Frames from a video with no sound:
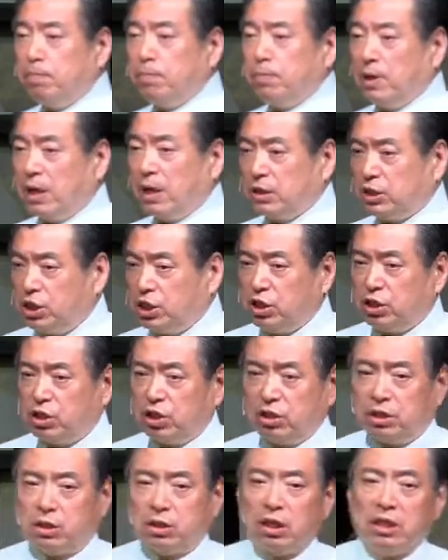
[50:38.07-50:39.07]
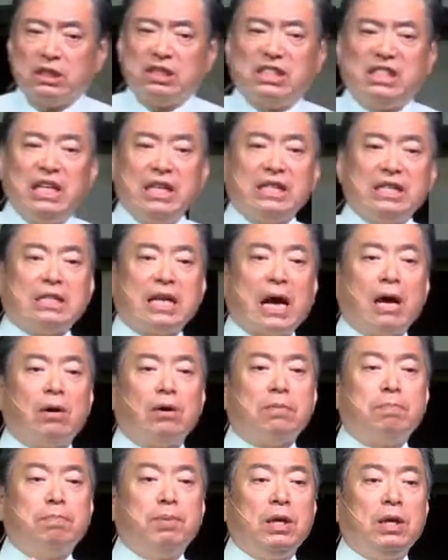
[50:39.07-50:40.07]
uh, Jesus seeks
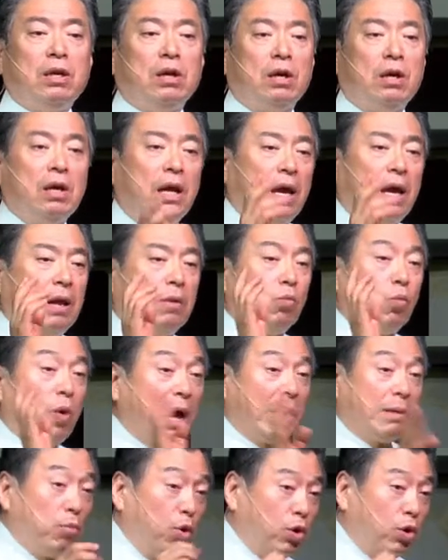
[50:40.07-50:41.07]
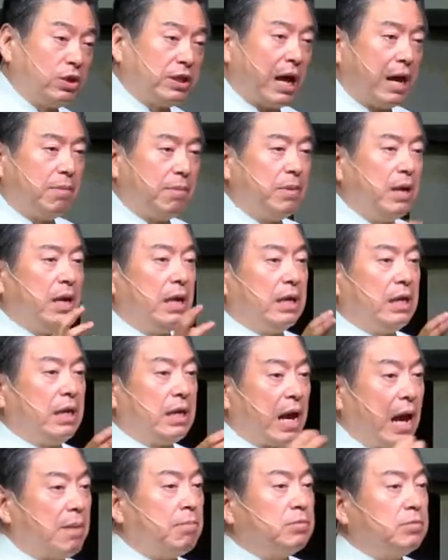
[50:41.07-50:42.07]
out Peter, and one more time he
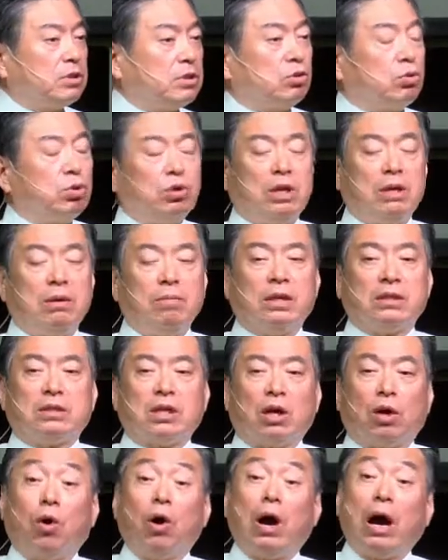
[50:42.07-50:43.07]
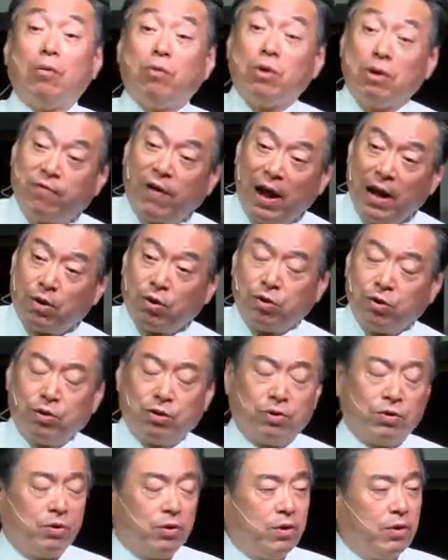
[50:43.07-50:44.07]
comes to him and says, Oh, I will follow
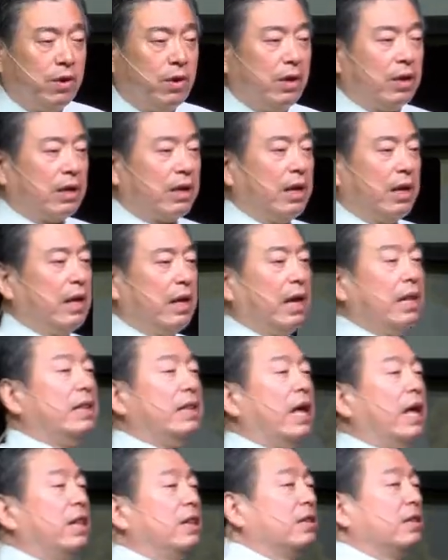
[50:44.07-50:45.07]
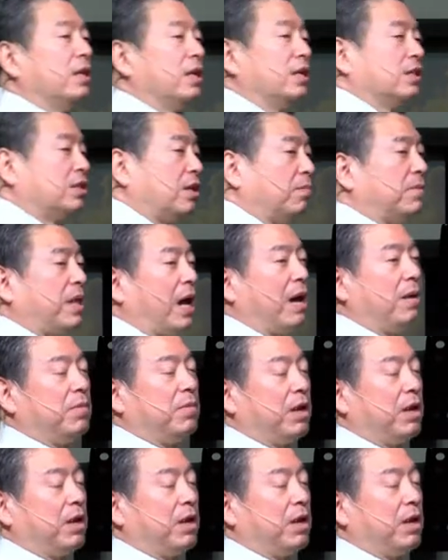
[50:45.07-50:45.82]
you. Okay, and then sometime